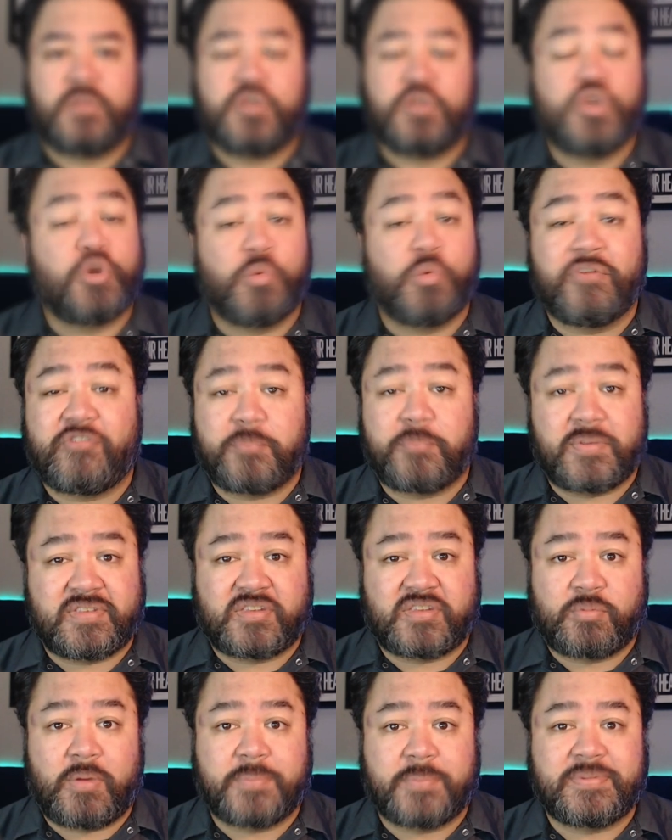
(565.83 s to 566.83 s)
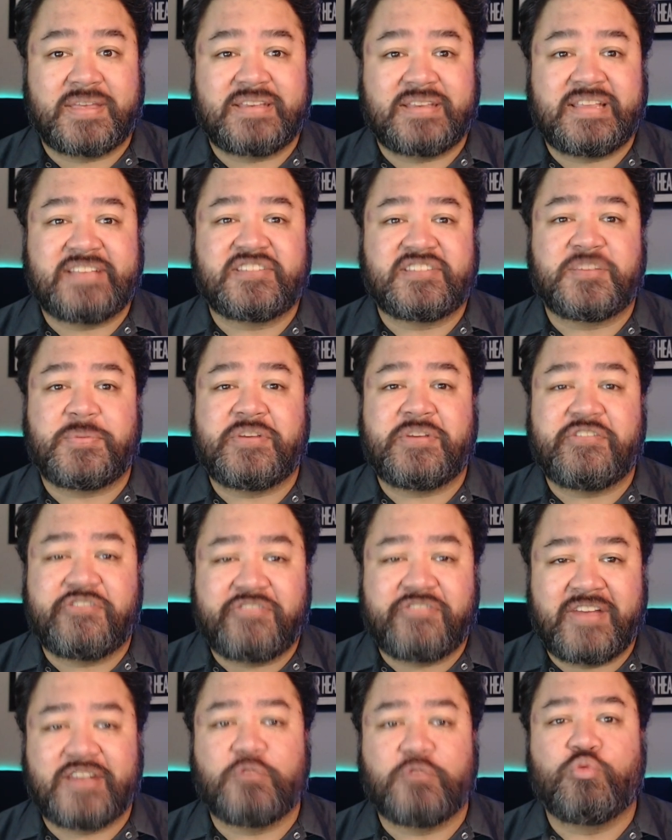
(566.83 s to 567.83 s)
Your roofing business website needs to be
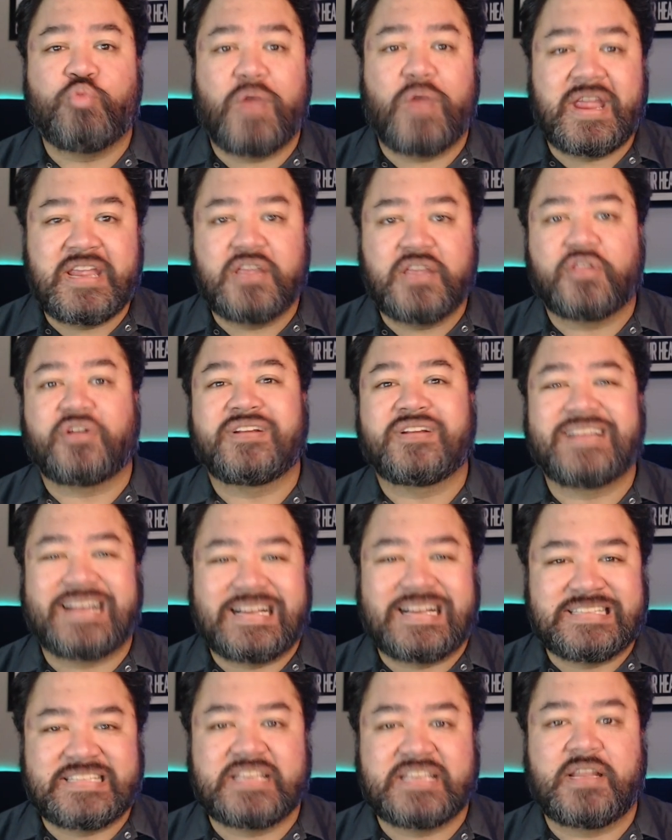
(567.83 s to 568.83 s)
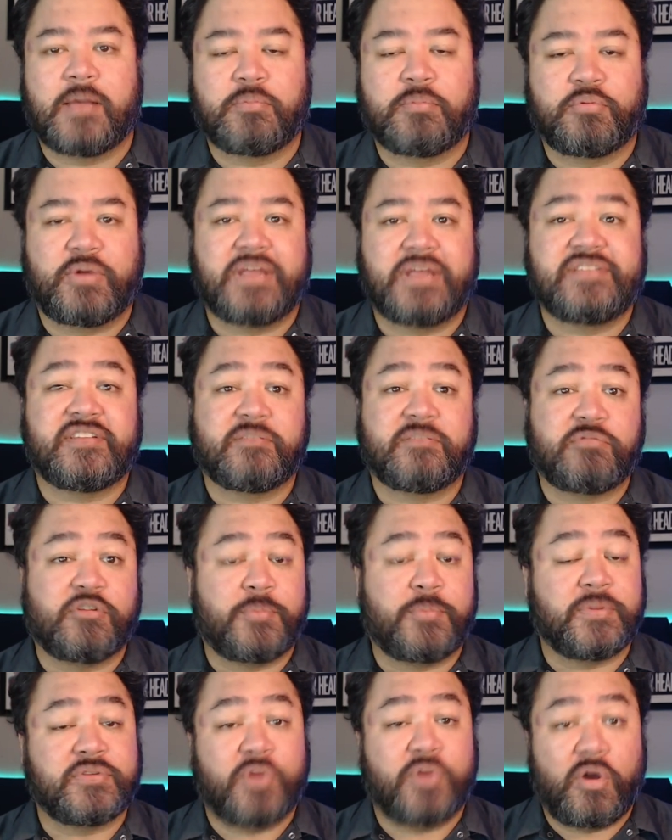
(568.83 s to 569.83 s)
fed regular content upgrades and
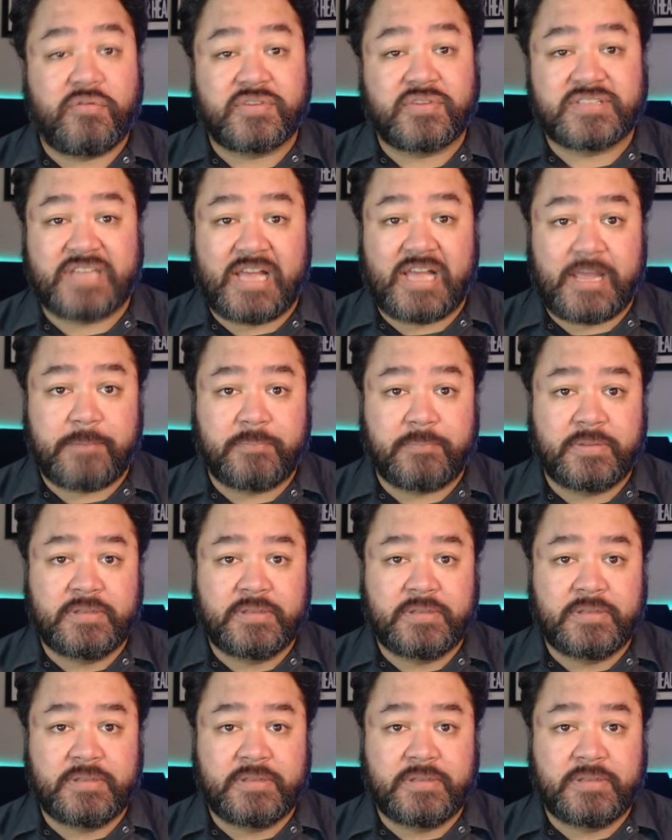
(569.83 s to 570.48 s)
improvements over time.